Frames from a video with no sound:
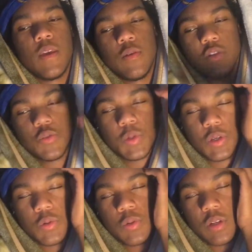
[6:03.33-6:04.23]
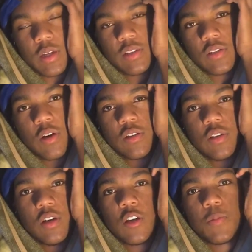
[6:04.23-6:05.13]
It was just really cool to like talk
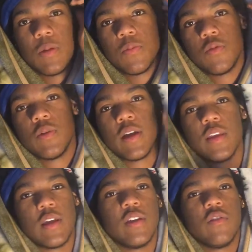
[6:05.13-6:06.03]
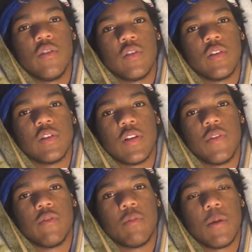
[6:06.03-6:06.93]
to other people who had that interest, because I've
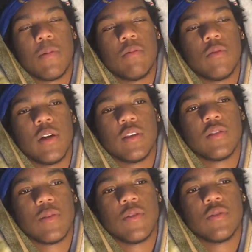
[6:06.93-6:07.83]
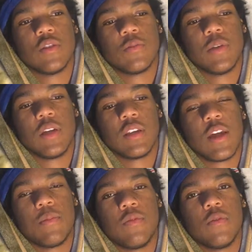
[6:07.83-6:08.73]
never met people who had the same interest as me like
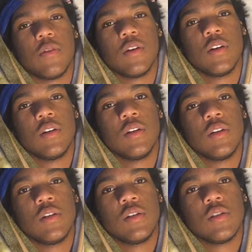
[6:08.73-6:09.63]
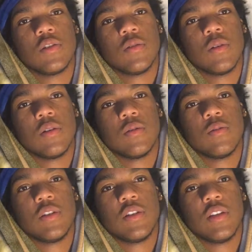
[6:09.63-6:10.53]
that before. So
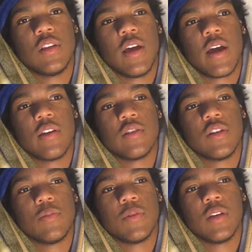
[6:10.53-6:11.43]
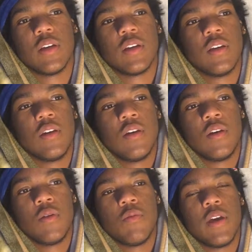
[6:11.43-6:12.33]
we just did that kind of shit. But like
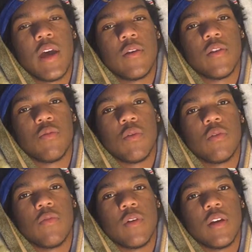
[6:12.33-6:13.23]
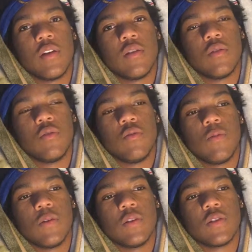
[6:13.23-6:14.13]
we had this one friend who
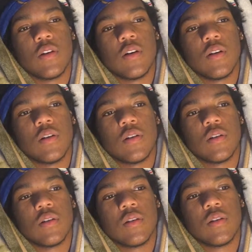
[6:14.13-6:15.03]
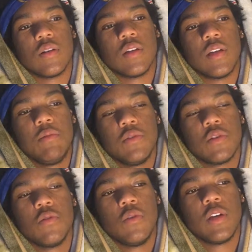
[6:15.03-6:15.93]
was he was a
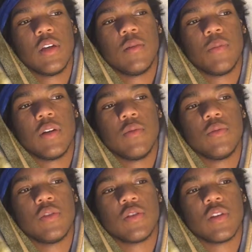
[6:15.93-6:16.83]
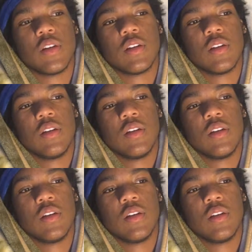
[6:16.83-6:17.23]
cool kid, but he was just like